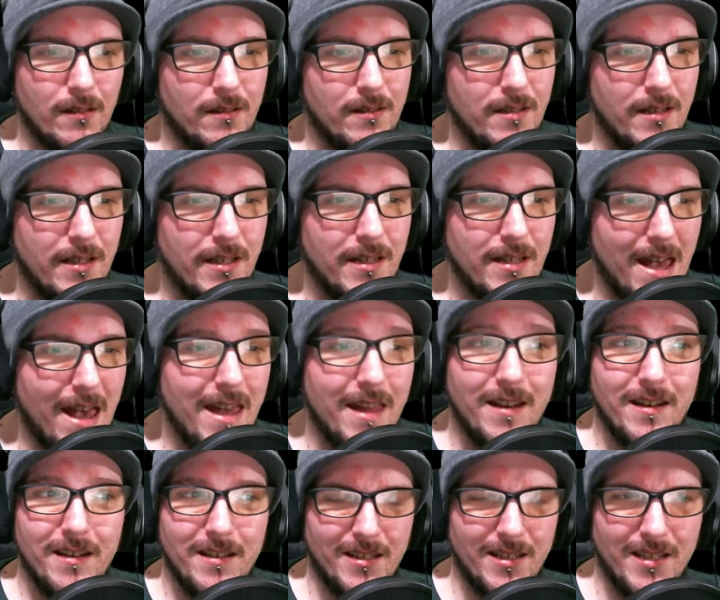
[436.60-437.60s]
dead
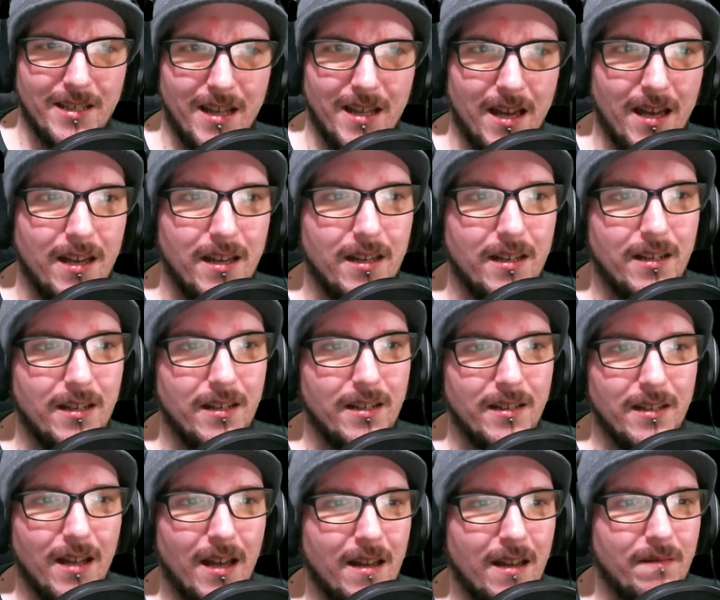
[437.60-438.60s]
inside
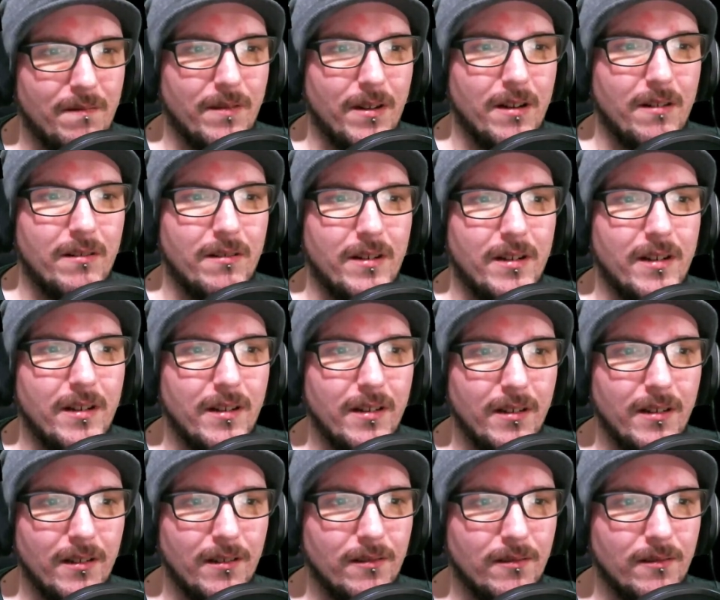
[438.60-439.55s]
and not very